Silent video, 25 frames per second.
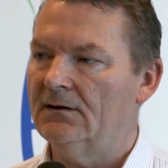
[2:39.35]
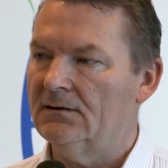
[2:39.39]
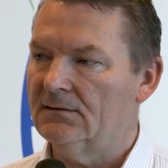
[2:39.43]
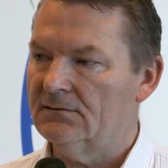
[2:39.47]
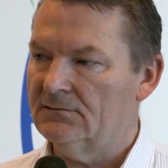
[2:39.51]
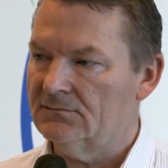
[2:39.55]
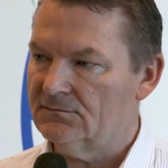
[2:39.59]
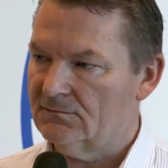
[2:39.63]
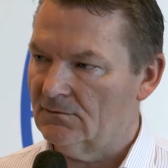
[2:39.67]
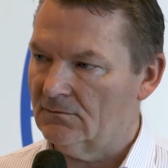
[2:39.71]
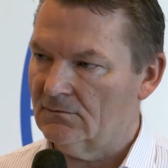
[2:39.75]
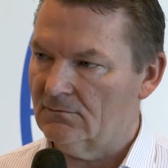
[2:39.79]

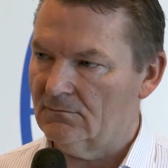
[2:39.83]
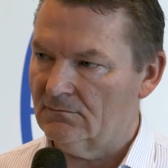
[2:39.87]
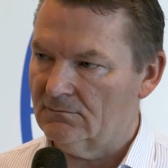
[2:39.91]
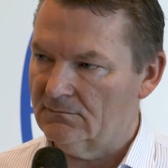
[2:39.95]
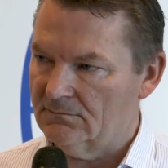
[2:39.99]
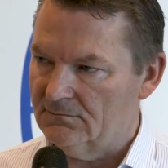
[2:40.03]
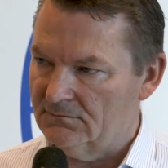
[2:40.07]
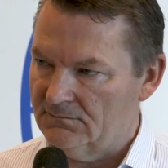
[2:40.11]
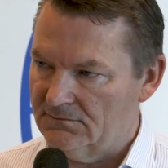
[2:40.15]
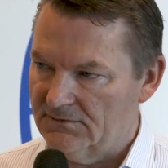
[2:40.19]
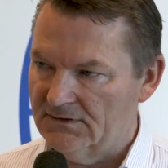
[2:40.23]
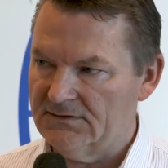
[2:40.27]
So
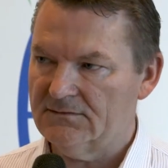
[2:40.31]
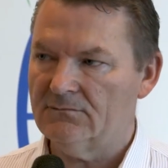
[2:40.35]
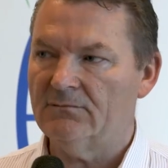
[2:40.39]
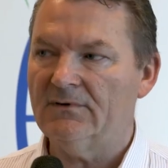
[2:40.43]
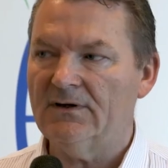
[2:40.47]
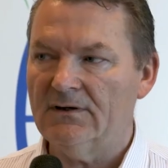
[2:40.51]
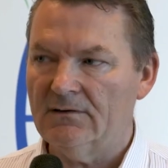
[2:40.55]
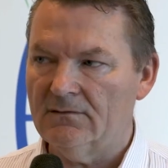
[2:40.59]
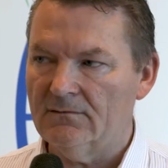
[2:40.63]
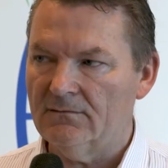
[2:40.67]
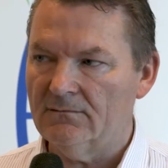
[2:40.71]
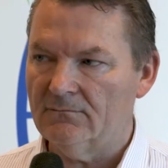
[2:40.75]
that
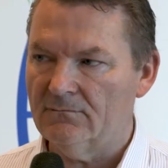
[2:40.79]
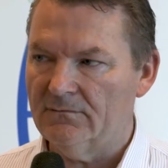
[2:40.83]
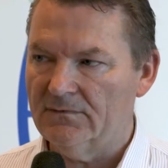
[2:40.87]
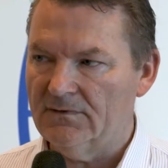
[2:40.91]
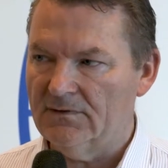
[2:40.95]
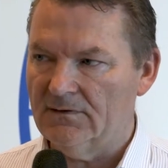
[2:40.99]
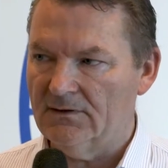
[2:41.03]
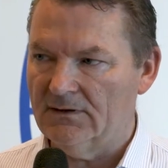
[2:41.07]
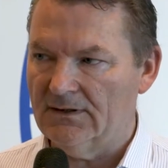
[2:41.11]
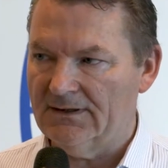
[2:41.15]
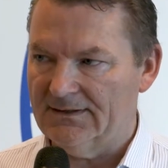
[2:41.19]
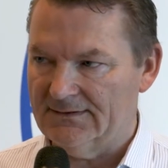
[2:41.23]
will
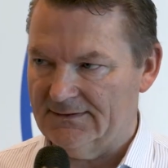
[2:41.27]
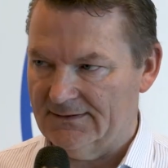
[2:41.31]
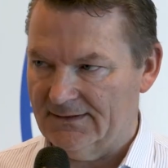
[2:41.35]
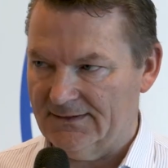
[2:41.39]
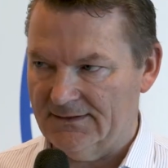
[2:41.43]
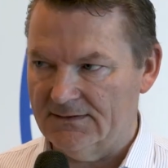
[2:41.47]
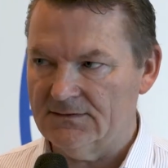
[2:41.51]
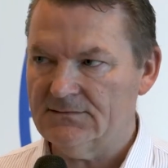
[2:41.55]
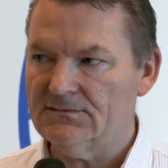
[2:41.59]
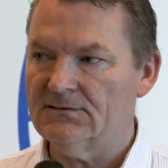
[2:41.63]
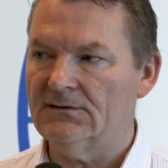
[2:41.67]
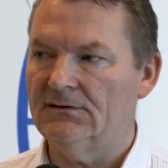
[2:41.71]
be
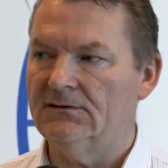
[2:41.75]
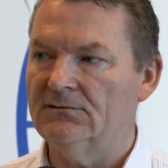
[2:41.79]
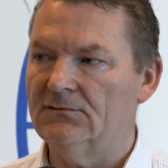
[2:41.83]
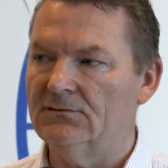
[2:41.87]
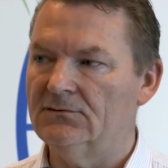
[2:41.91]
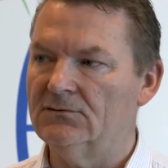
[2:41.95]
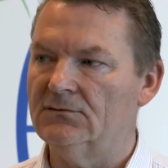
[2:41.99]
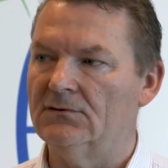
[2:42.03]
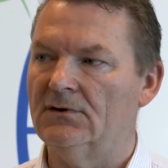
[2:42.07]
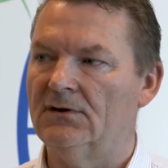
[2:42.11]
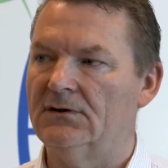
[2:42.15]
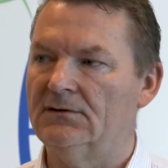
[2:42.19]
enhanced in
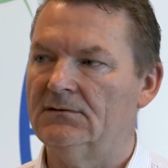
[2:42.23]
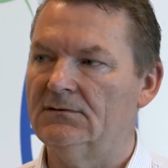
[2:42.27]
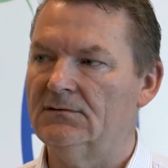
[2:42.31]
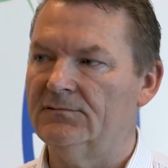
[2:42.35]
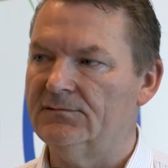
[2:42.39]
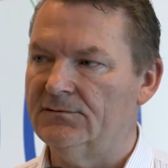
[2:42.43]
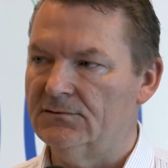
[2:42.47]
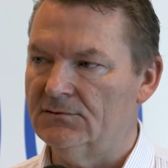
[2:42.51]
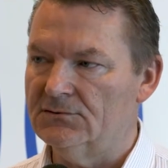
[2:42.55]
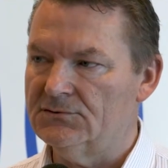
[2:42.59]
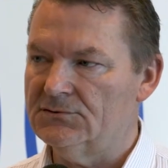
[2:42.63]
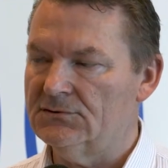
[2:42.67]
the
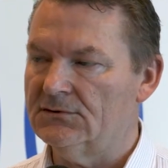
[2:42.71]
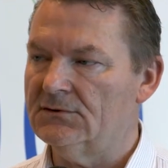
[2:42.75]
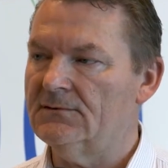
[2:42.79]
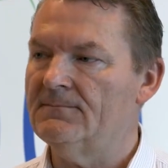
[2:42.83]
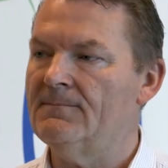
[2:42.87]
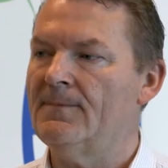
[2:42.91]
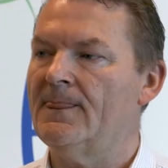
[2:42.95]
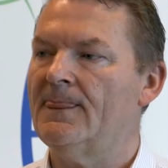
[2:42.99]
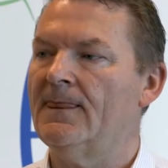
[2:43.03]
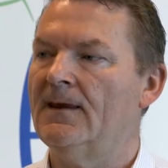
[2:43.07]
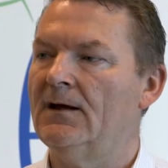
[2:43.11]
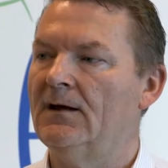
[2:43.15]
future,
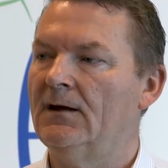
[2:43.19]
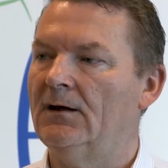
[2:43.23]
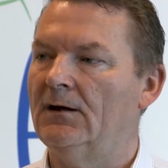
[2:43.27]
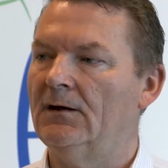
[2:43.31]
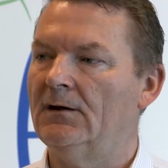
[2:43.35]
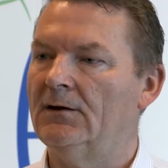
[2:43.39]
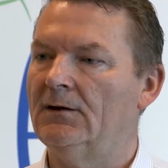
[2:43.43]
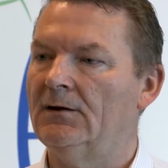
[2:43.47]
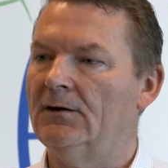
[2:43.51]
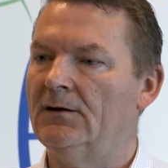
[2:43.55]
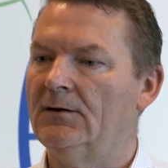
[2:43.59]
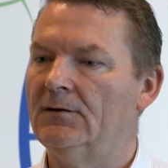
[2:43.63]

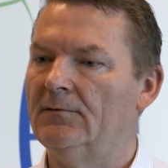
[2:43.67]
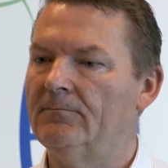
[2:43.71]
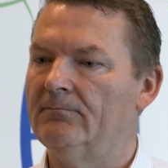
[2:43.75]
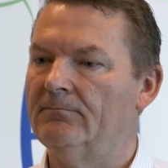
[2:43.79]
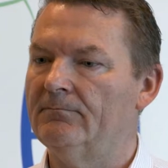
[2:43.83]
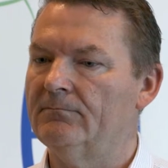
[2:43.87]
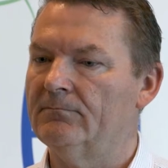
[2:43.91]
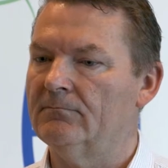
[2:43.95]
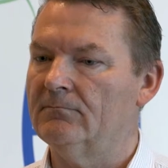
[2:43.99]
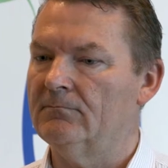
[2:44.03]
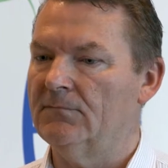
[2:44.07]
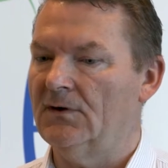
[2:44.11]

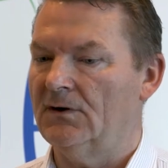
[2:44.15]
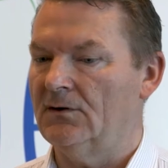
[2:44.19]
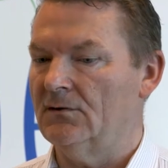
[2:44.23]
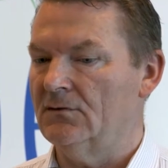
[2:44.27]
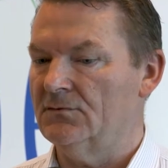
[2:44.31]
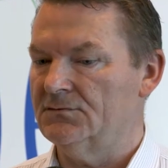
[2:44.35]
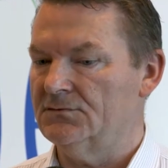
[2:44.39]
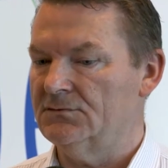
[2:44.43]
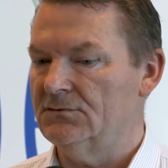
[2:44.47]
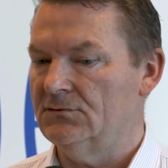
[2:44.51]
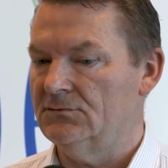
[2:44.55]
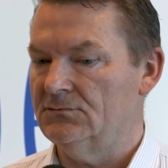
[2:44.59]

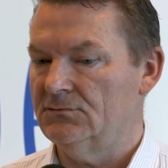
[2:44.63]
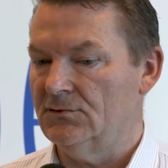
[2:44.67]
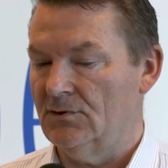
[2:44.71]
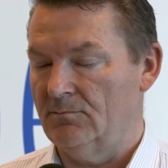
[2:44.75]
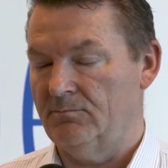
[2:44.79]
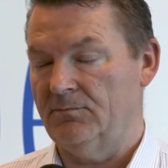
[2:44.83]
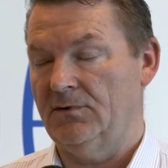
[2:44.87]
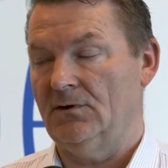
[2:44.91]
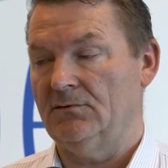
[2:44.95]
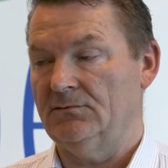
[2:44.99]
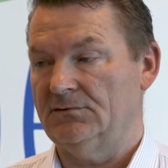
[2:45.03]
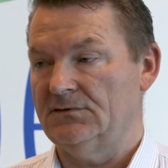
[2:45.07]
because the
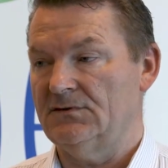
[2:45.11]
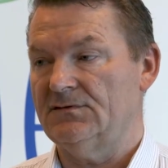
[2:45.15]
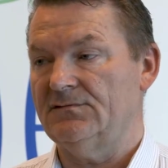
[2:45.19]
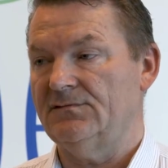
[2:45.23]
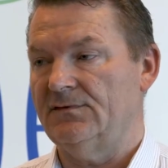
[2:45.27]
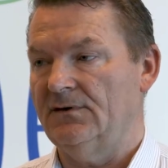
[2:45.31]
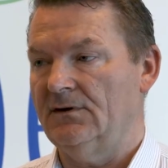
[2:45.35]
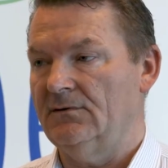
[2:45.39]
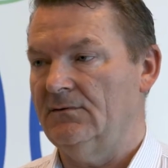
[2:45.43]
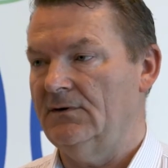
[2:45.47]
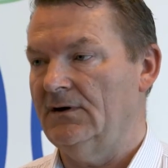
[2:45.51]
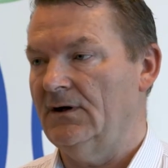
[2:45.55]
dropout is
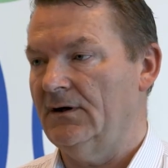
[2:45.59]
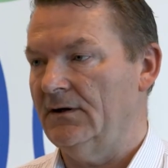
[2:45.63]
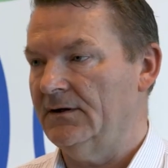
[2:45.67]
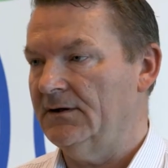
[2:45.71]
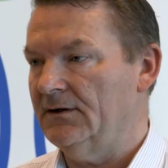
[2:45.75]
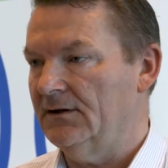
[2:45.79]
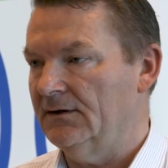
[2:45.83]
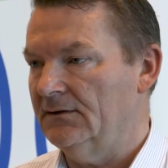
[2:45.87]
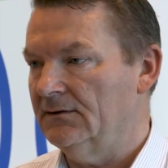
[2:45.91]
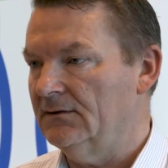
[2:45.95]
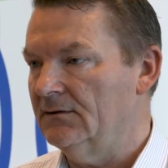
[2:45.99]
very high